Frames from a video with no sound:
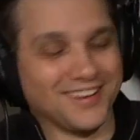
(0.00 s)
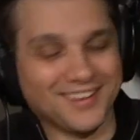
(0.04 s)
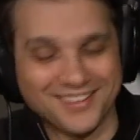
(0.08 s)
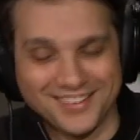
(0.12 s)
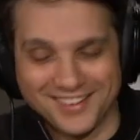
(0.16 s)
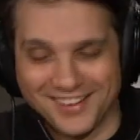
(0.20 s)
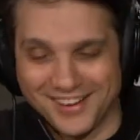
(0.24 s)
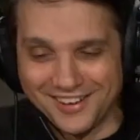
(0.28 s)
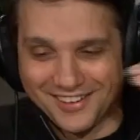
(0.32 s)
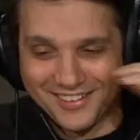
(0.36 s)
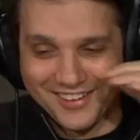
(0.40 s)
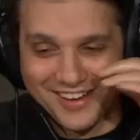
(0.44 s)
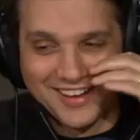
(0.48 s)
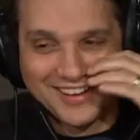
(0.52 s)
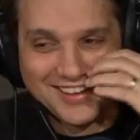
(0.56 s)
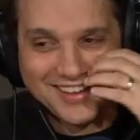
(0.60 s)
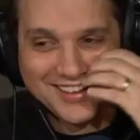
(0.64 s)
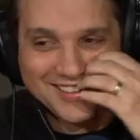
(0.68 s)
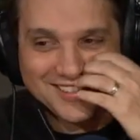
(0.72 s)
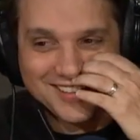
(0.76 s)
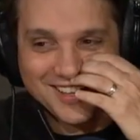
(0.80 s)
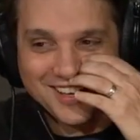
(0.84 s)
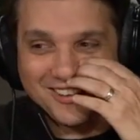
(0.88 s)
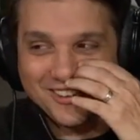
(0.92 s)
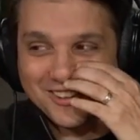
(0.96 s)
Yeah, I
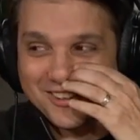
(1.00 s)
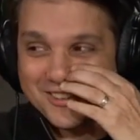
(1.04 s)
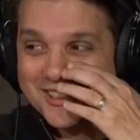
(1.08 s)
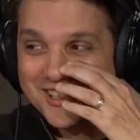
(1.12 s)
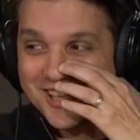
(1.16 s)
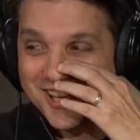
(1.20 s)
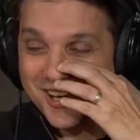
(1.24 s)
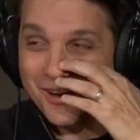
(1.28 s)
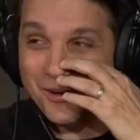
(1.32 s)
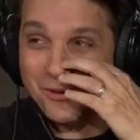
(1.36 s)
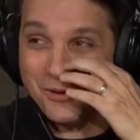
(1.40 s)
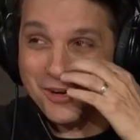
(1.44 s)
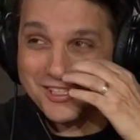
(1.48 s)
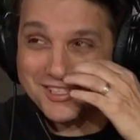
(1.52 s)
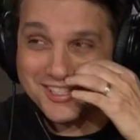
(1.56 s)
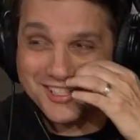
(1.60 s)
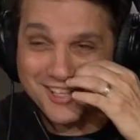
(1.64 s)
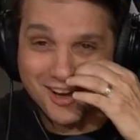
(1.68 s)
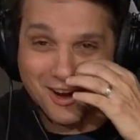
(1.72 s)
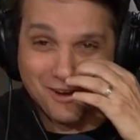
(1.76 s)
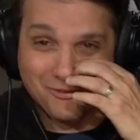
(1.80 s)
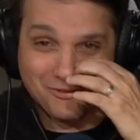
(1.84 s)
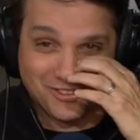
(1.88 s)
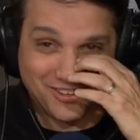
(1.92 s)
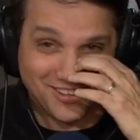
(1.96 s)
guess it was. It was
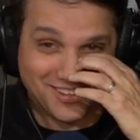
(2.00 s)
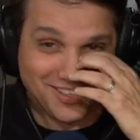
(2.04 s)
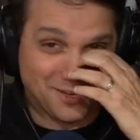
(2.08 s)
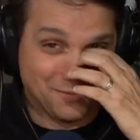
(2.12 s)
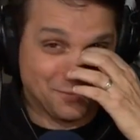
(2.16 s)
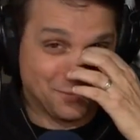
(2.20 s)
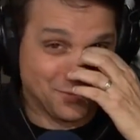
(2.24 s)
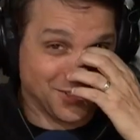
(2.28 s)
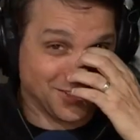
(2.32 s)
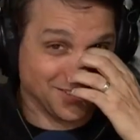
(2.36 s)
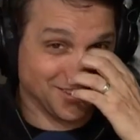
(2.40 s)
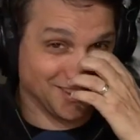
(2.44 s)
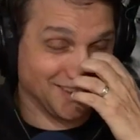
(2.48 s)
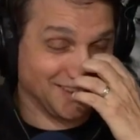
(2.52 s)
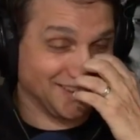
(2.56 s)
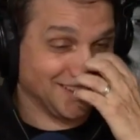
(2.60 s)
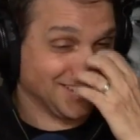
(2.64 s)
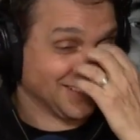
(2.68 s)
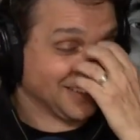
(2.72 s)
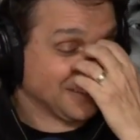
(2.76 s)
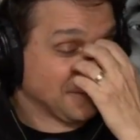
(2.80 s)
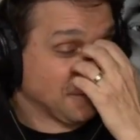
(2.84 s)
tougher to get Beer League.